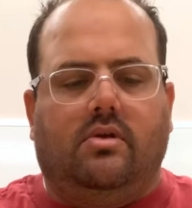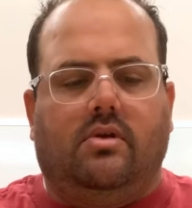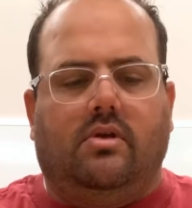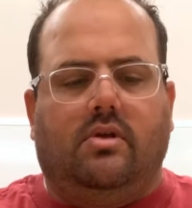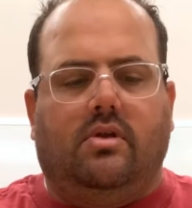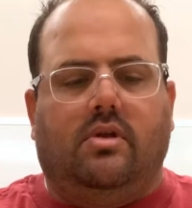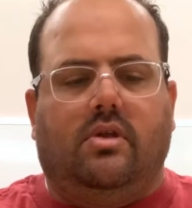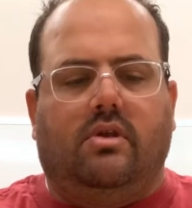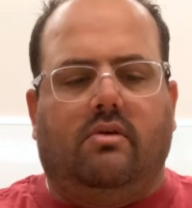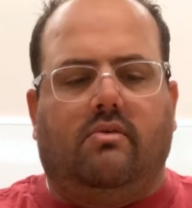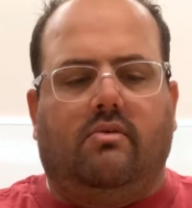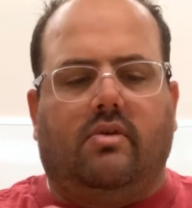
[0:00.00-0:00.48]

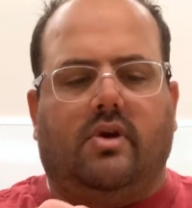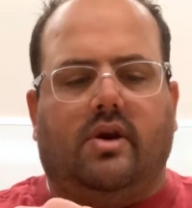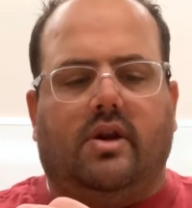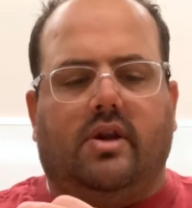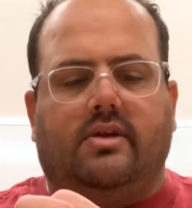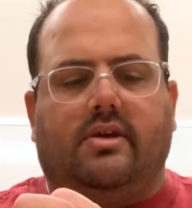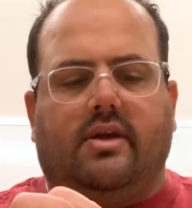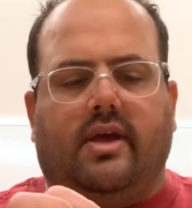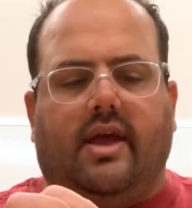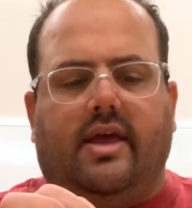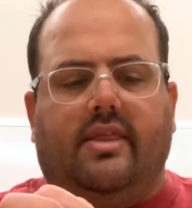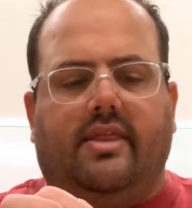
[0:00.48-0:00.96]
And we're going
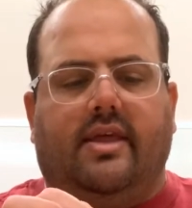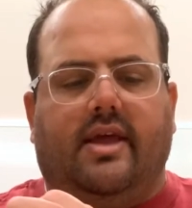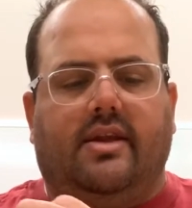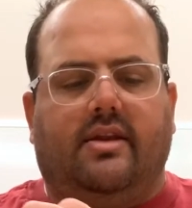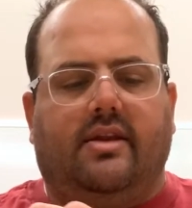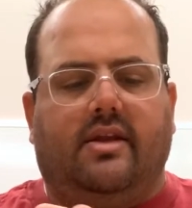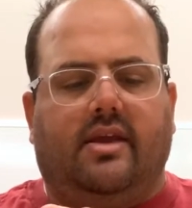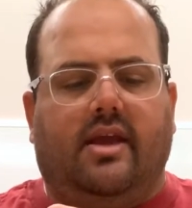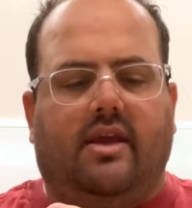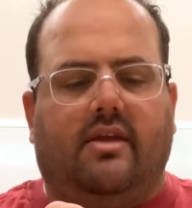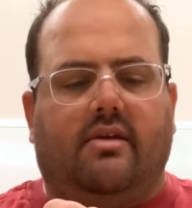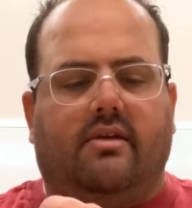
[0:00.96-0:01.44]
to tie that
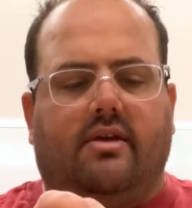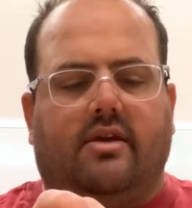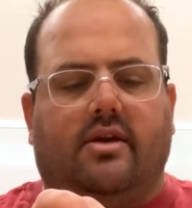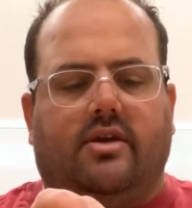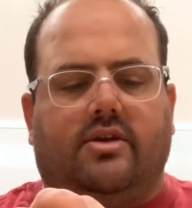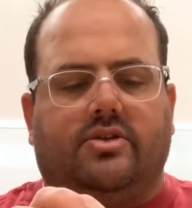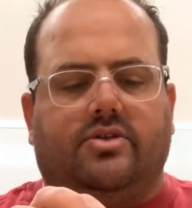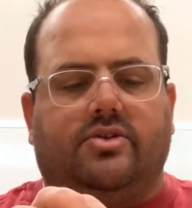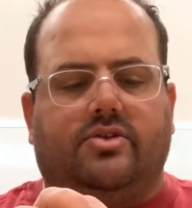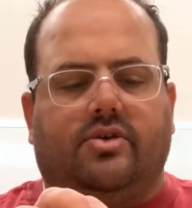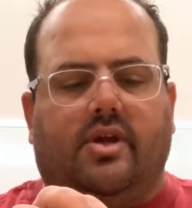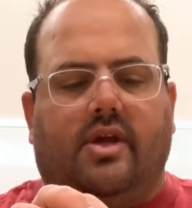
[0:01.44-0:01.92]
together. I'll
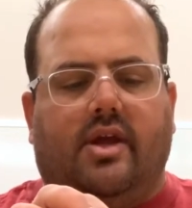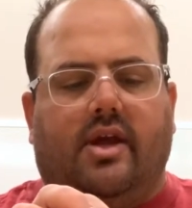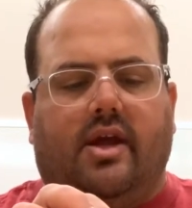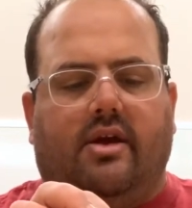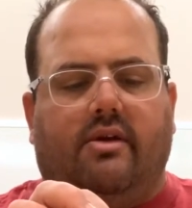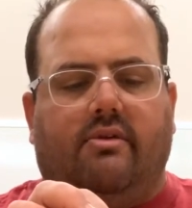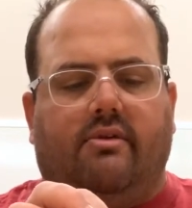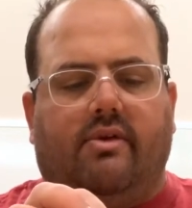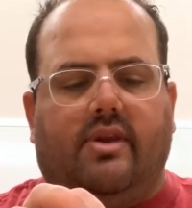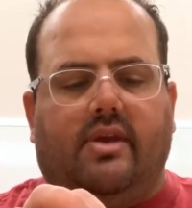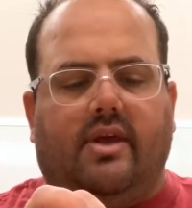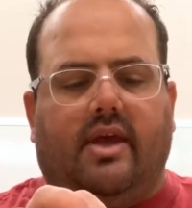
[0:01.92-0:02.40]
show you how
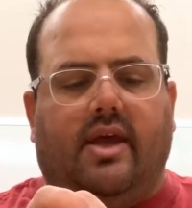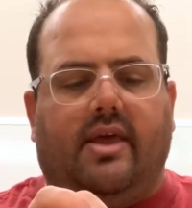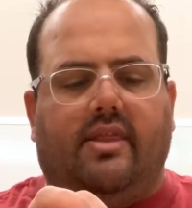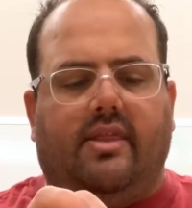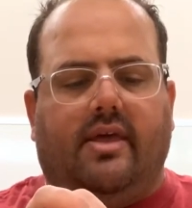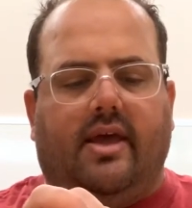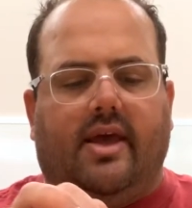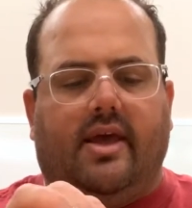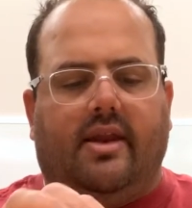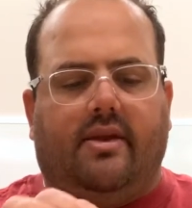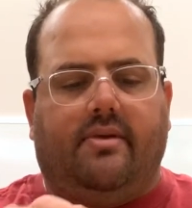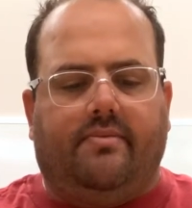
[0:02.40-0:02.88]
we tie
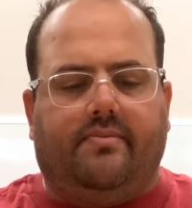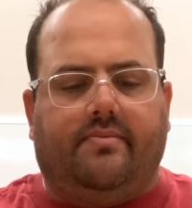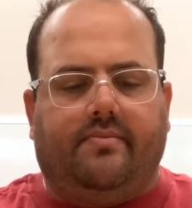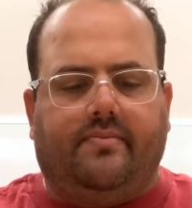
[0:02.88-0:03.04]
that.